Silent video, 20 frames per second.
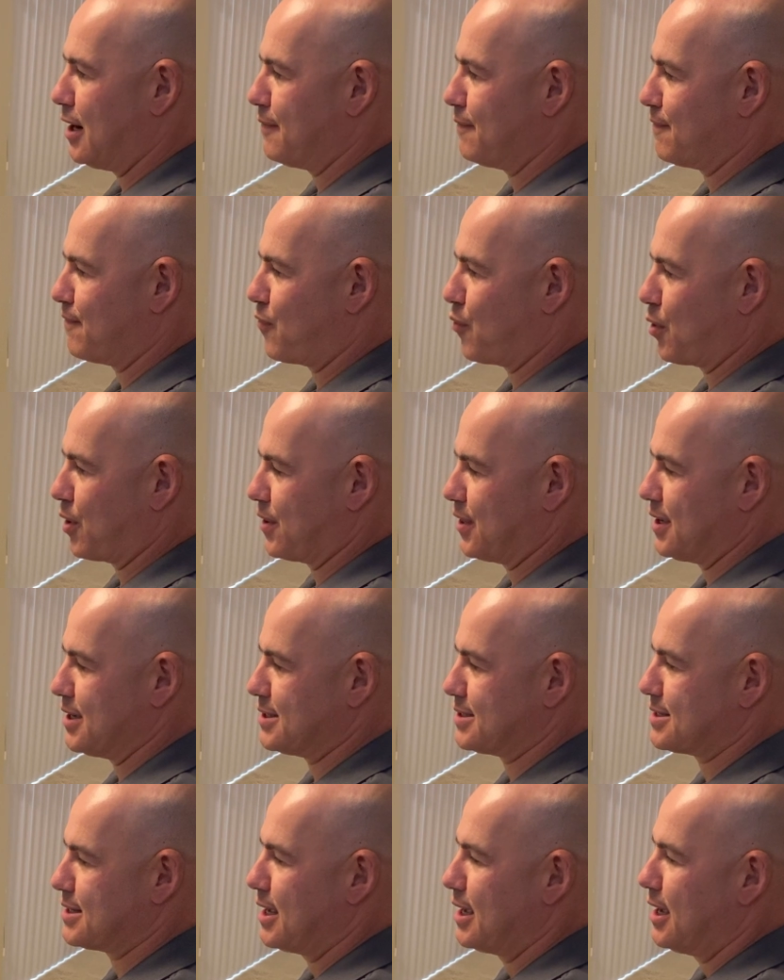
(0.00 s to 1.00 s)
for
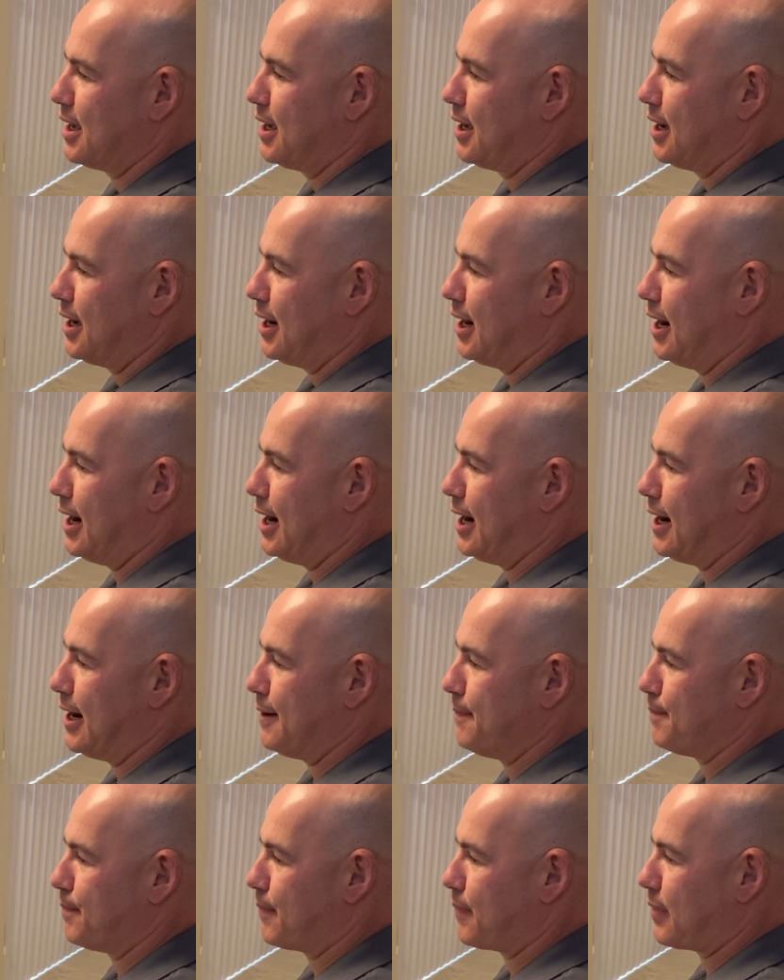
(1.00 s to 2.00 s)
this,
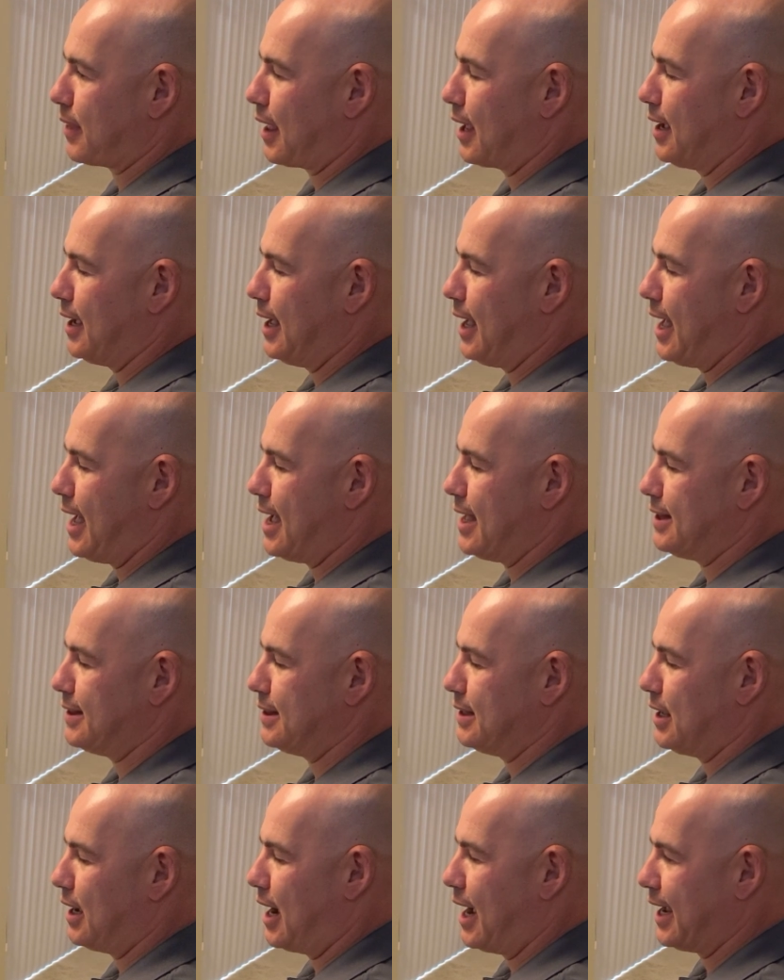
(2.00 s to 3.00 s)

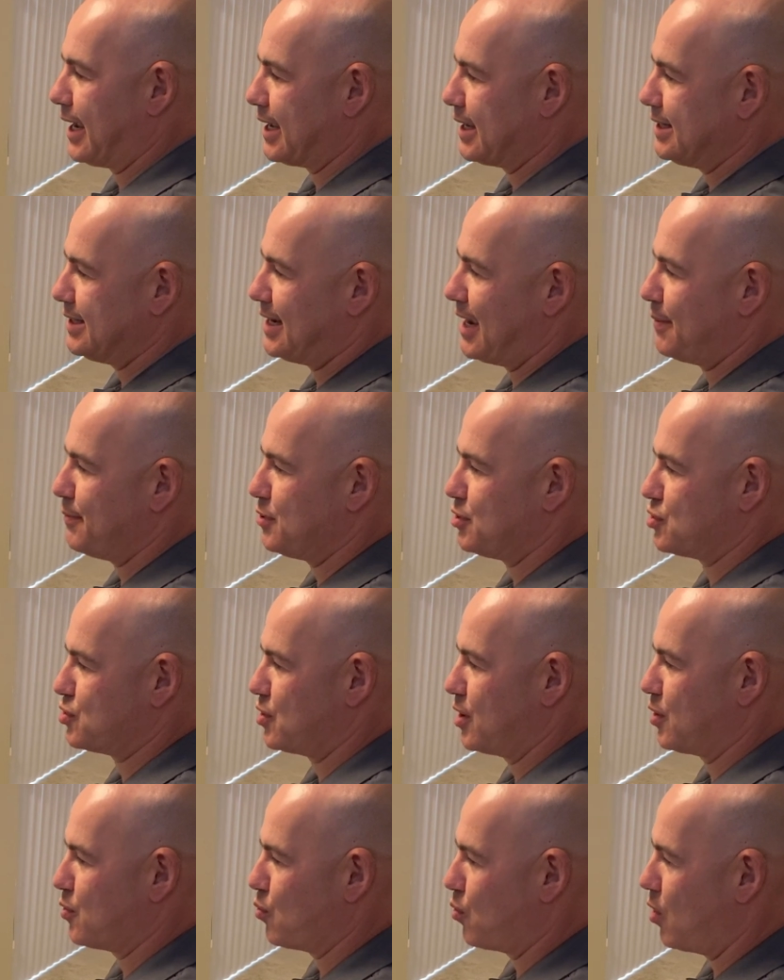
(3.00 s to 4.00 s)
and I can
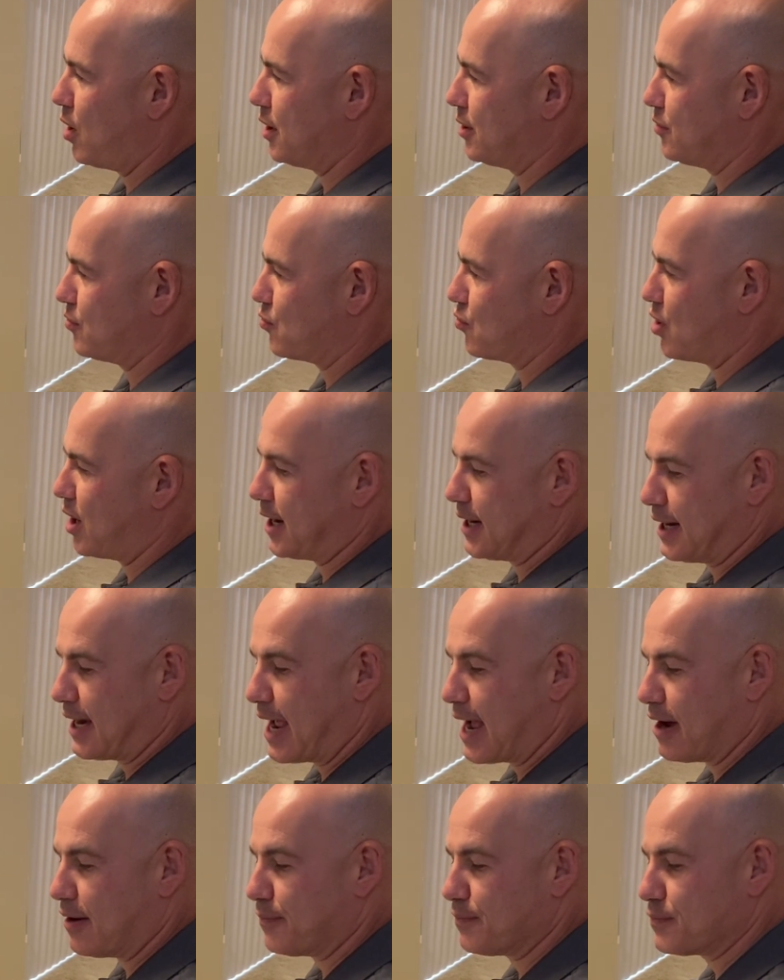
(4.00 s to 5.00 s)
demonstrate one right
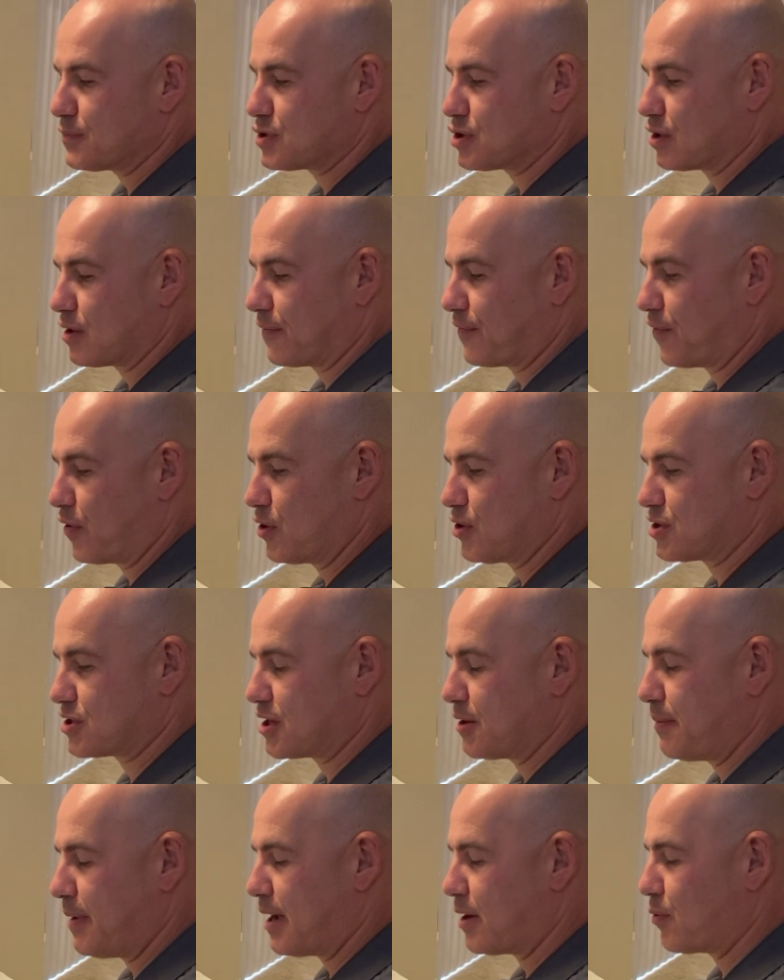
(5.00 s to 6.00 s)
now. So the first
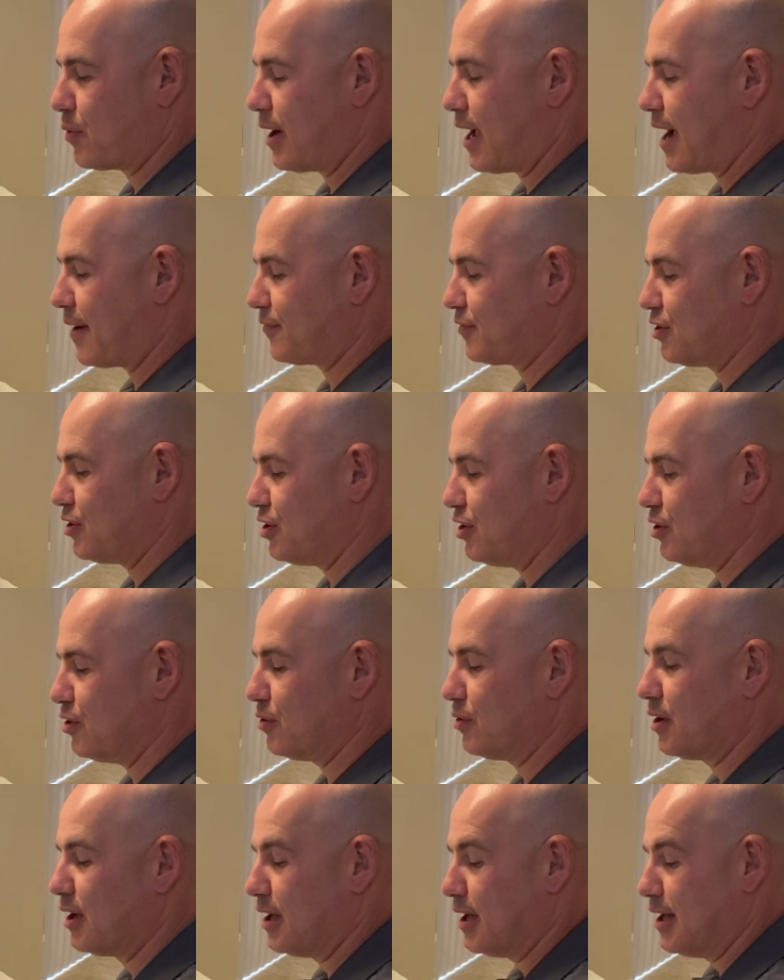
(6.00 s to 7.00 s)
command we have to
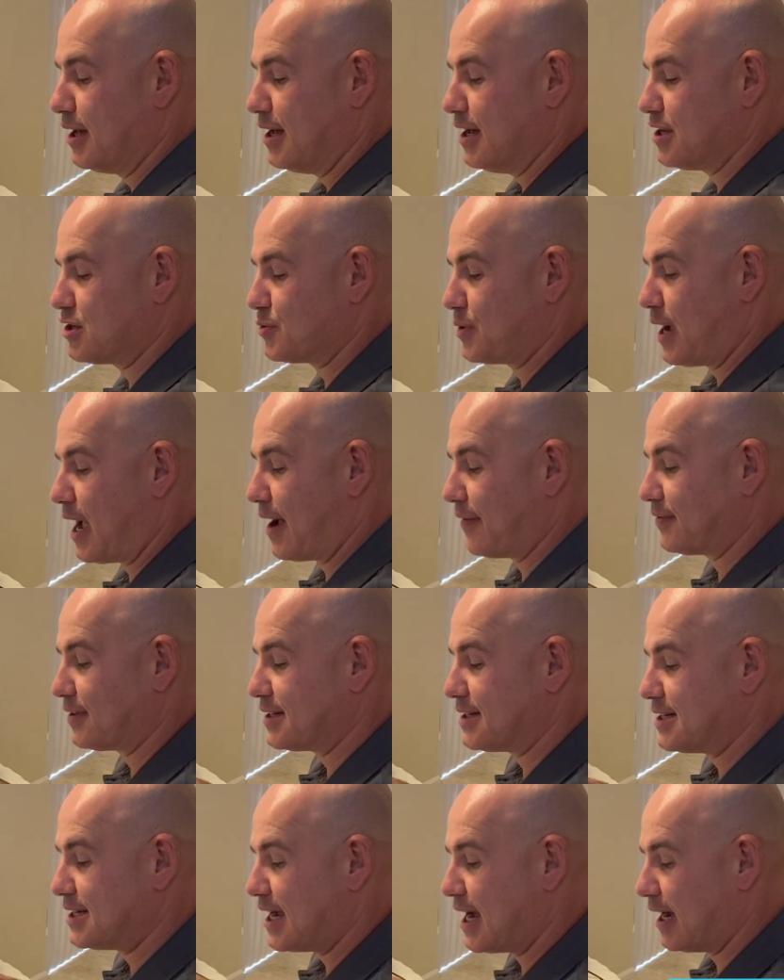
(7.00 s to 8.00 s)
do is we have to
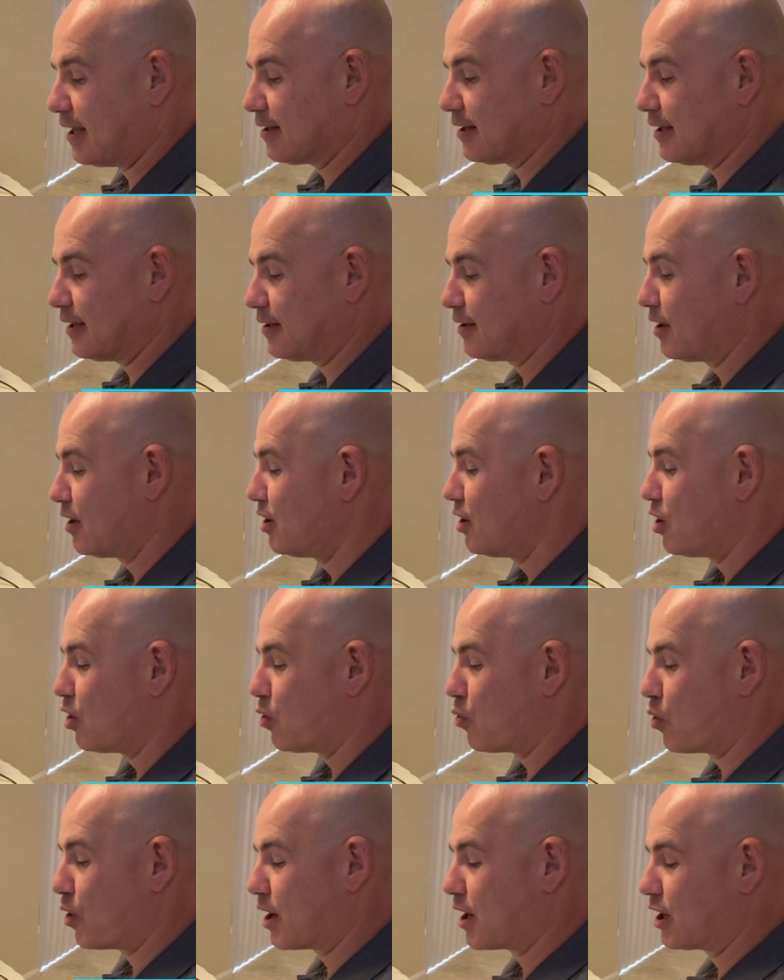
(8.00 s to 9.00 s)
tell it
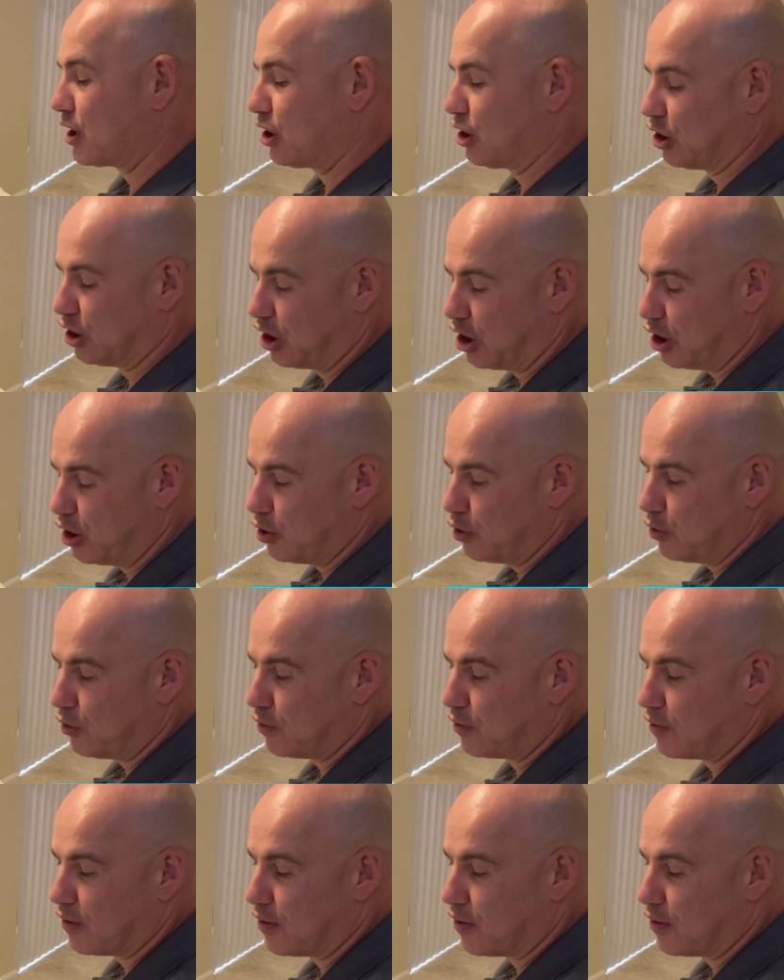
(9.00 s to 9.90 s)
we're going to load